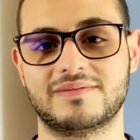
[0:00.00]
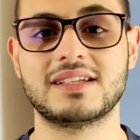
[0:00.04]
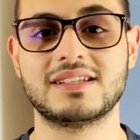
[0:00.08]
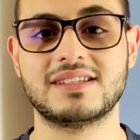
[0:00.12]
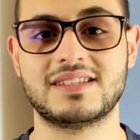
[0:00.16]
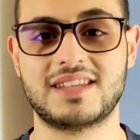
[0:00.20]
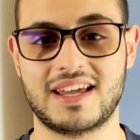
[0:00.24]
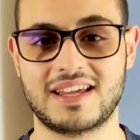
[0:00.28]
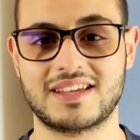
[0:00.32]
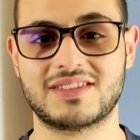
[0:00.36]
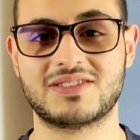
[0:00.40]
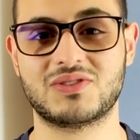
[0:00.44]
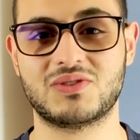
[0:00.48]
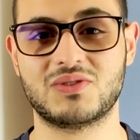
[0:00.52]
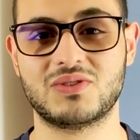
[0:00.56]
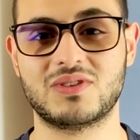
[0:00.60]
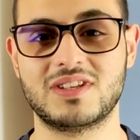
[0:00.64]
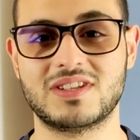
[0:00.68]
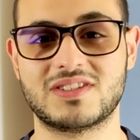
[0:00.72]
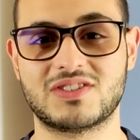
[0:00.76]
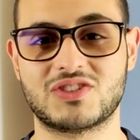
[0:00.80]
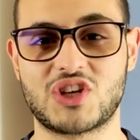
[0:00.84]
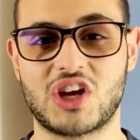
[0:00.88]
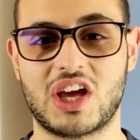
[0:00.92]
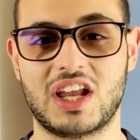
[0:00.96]
Thanks to
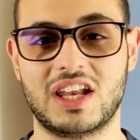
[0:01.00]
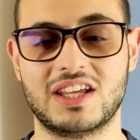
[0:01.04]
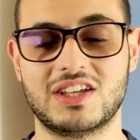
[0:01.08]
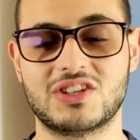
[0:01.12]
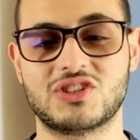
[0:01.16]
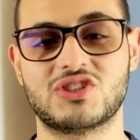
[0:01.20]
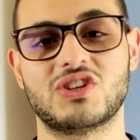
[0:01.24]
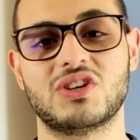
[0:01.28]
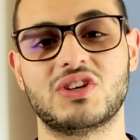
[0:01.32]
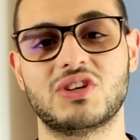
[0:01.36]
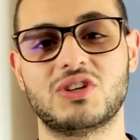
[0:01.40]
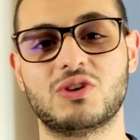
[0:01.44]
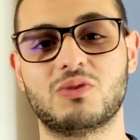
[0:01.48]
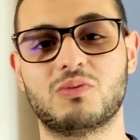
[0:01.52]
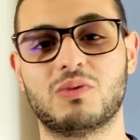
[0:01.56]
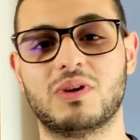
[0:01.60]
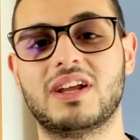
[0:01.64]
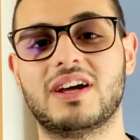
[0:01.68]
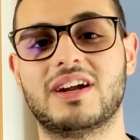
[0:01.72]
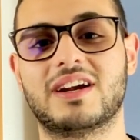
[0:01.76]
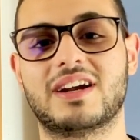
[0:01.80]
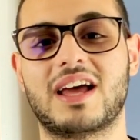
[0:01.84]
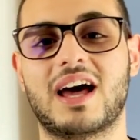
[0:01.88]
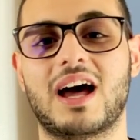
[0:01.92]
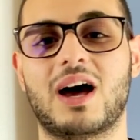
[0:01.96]
this challenge, you will
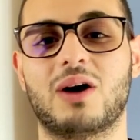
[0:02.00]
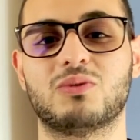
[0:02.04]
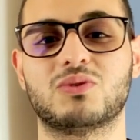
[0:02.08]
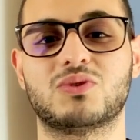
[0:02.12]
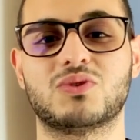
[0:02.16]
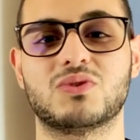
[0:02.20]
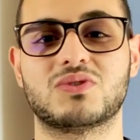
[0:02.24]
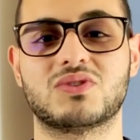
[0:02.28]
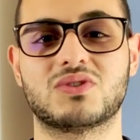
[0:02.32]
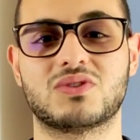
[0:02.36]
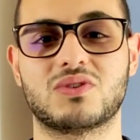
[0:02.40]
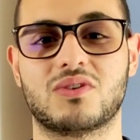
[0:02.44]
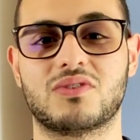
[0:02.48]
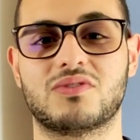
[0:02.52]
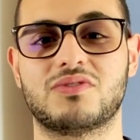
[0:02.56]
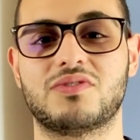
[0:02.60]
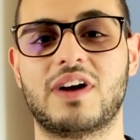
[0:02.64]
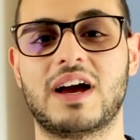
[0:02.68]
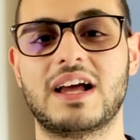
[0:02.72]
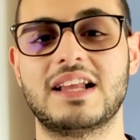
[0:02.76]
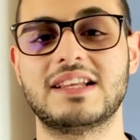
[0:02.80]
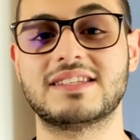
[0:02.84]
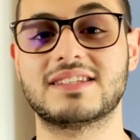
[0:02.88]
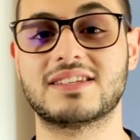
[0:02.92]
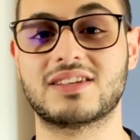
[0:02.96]
learn how to store
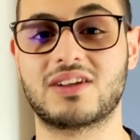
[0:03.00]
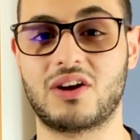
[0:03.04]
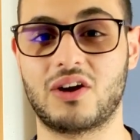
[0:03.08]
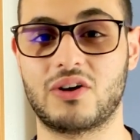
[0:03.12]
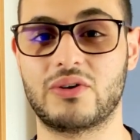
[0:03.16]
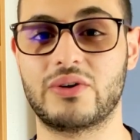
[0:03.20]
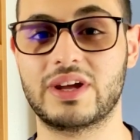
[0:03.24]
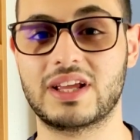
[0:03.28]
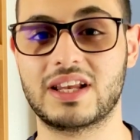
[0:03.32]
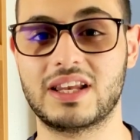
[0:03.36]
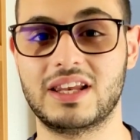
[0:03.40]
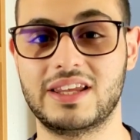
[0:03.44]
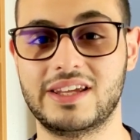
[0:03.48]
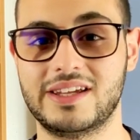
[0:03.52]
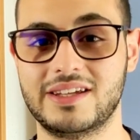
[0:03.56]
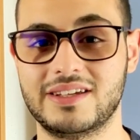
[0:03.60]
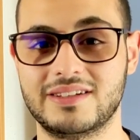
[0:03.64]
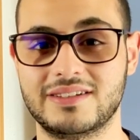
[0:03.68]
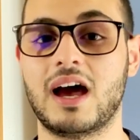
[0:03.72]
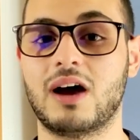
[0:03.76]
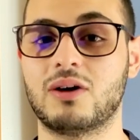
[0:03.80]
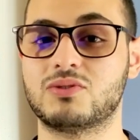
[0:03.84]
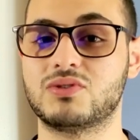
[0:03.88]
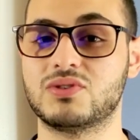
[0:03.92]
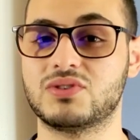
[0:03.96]
files correctly,
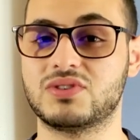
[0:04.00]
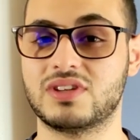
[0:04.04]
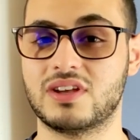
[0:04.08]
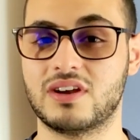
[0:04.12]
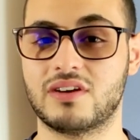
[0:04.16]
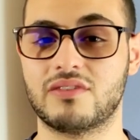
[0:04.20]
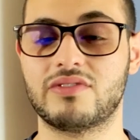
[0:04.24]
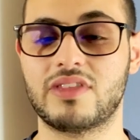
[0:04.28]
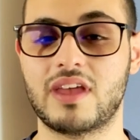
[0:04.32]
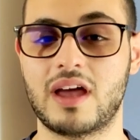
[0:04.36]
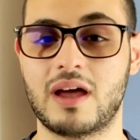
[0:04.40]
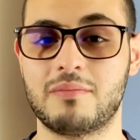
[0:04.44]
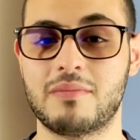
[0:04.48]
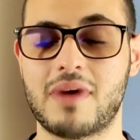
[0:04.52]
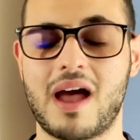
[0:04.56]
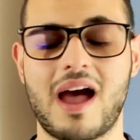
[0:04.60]
how to serve them,